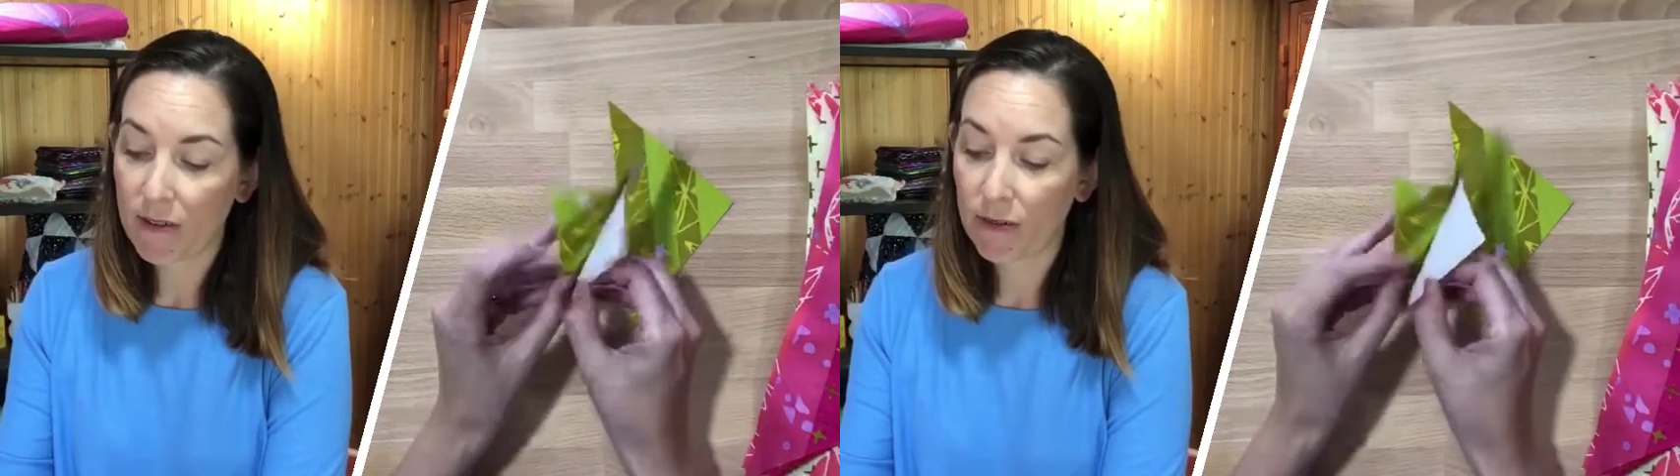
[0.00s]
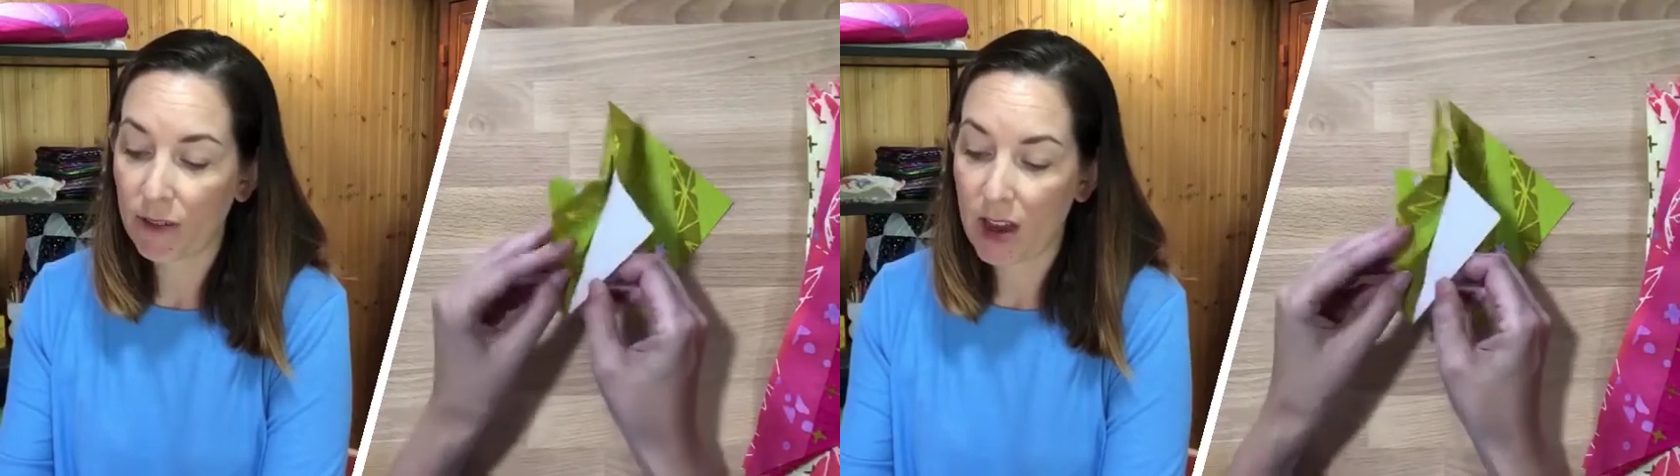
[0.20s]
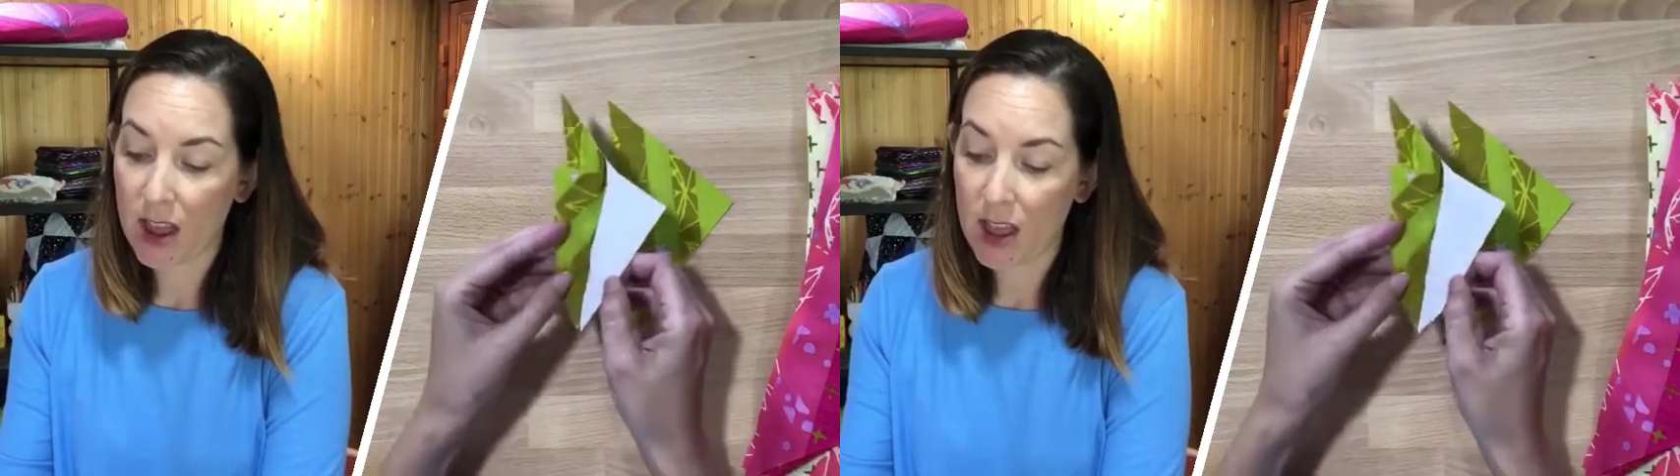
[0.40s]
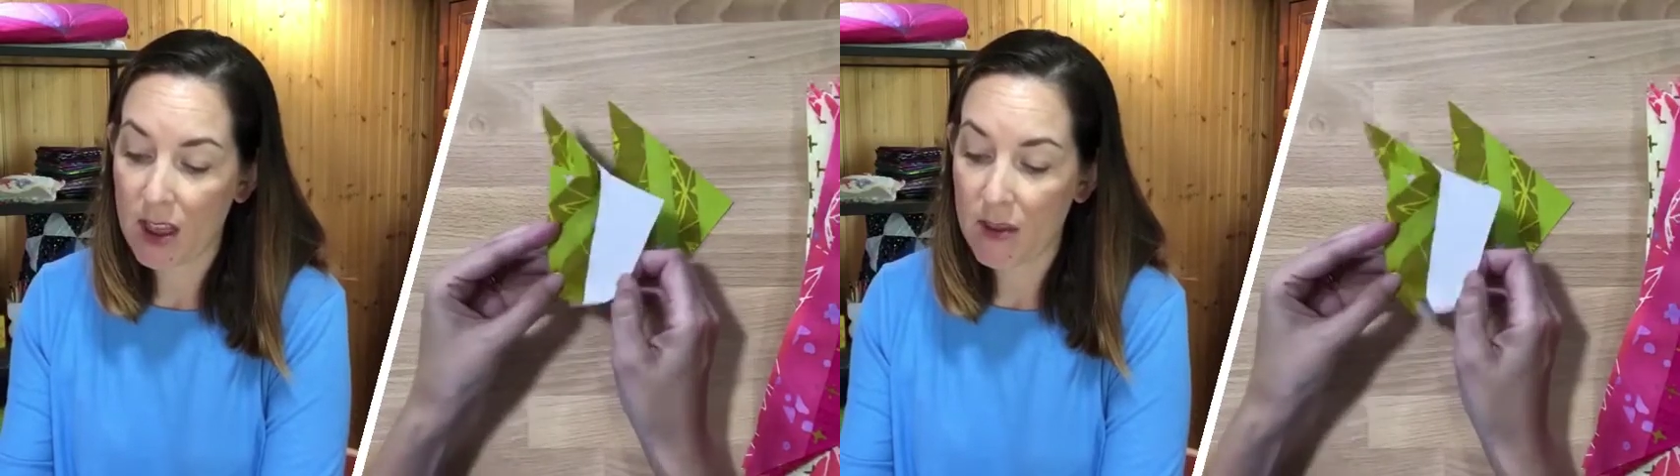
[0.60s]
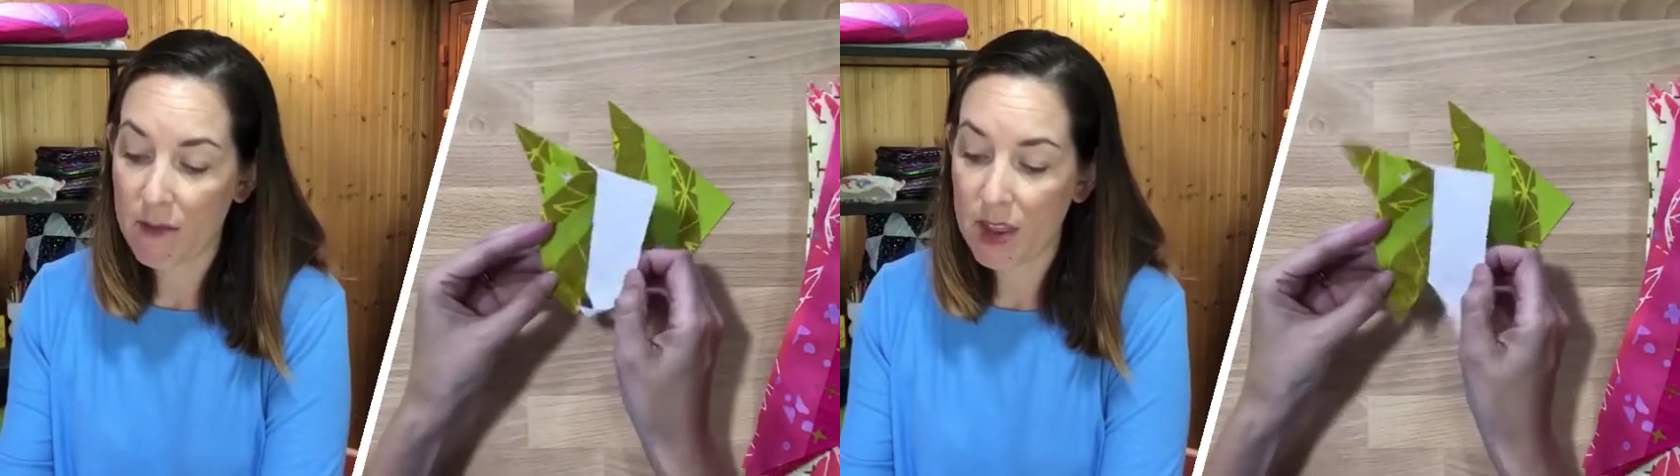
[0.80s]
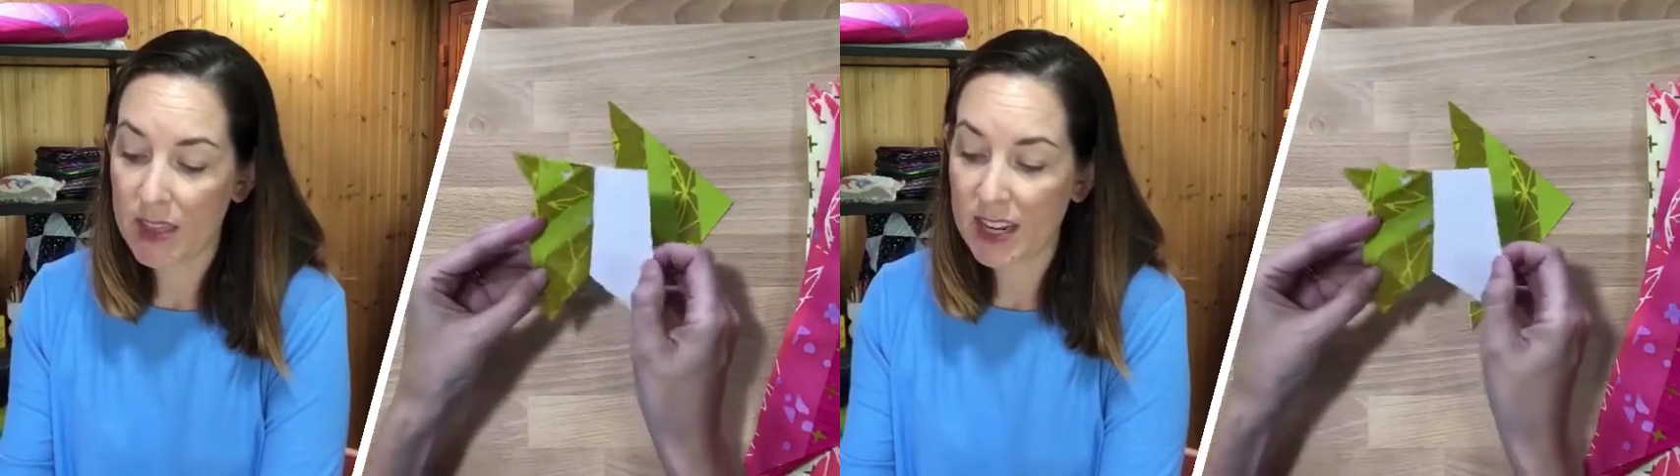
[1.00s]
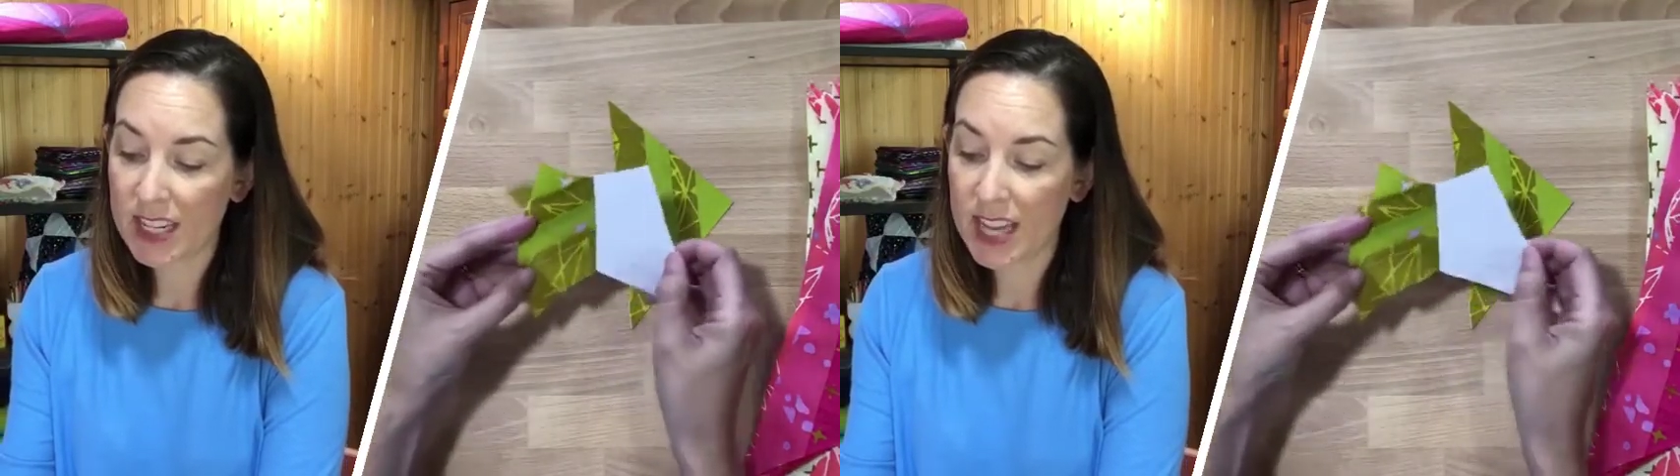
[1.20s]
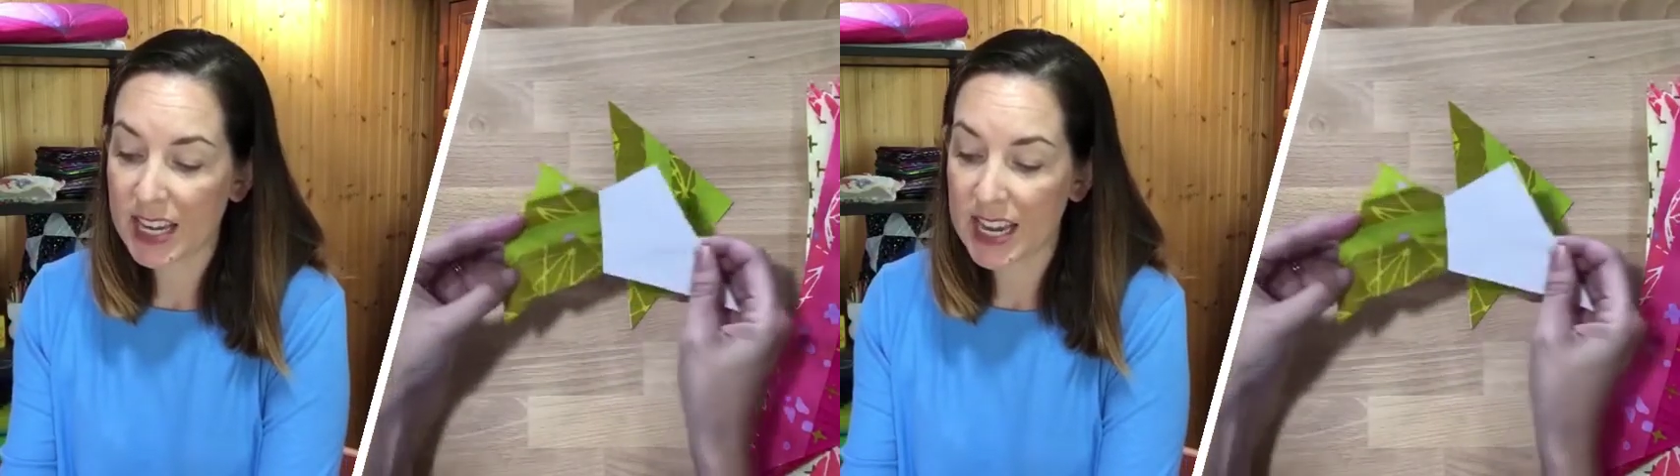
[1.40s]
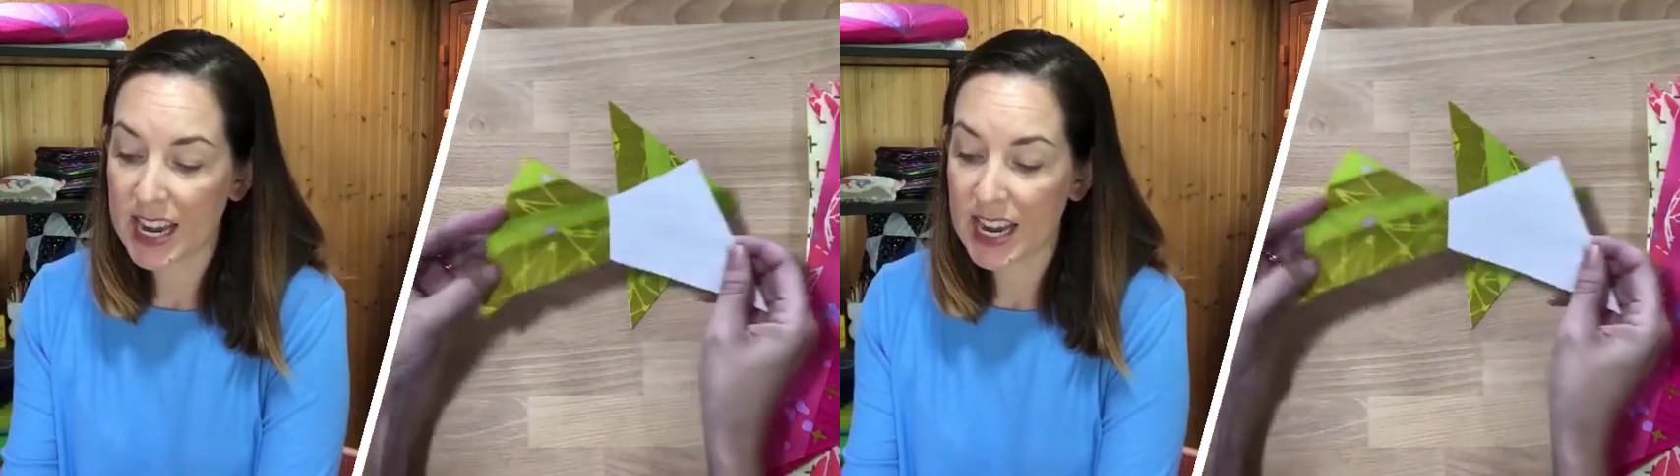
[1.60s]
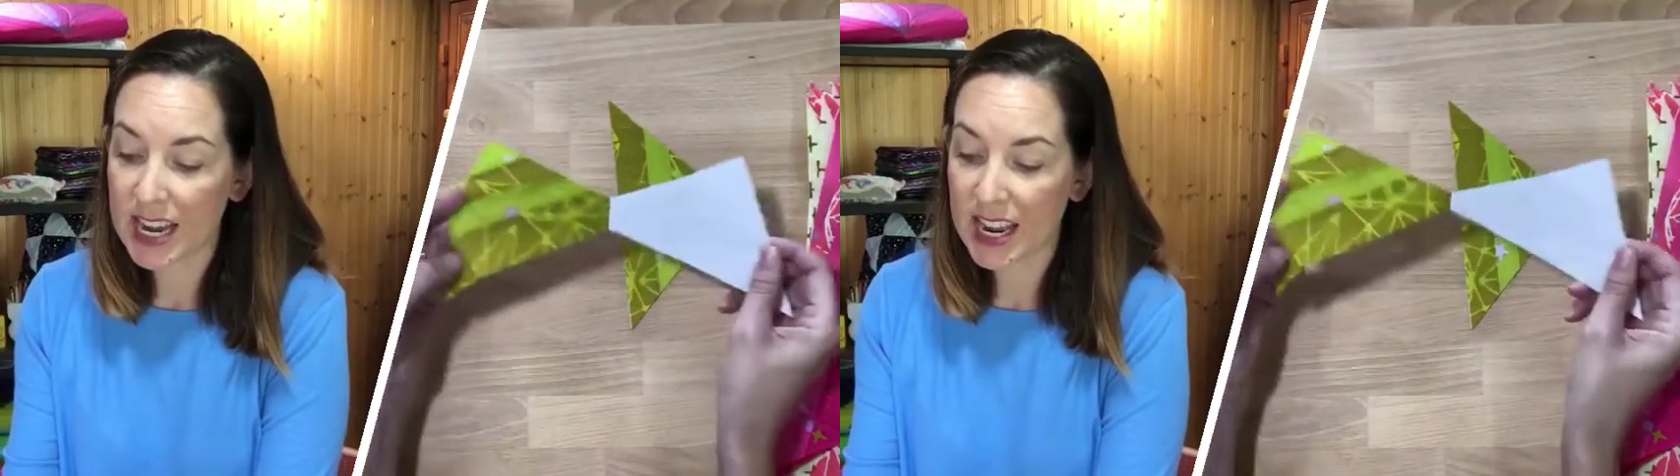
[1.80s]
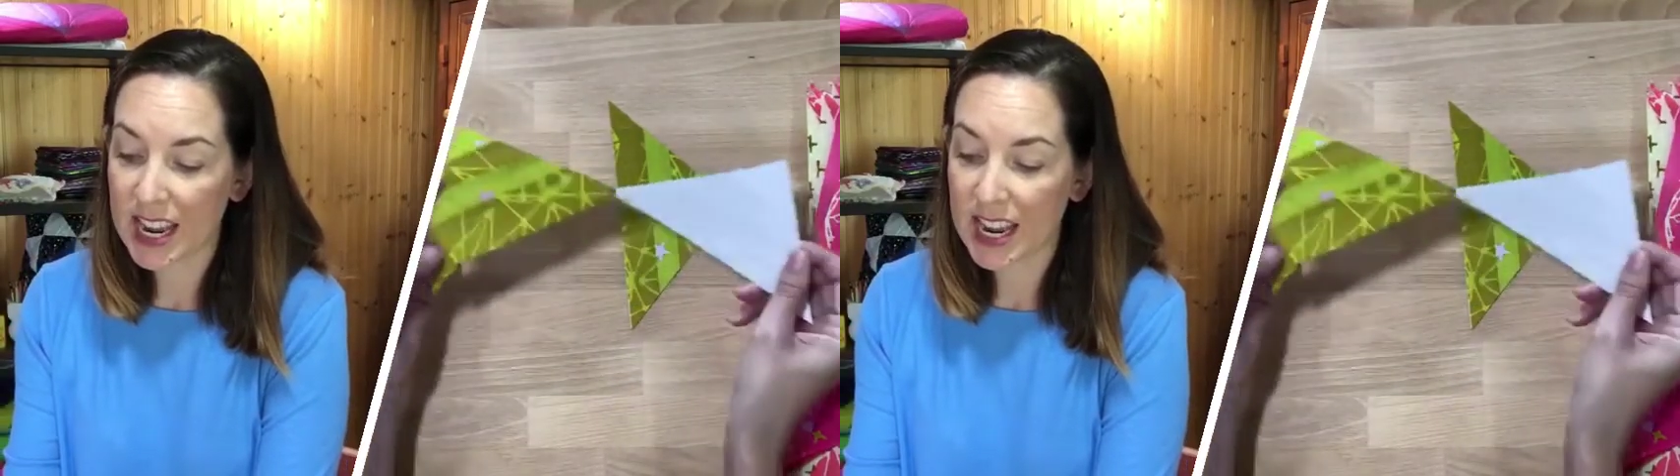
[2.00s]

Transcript: from the technique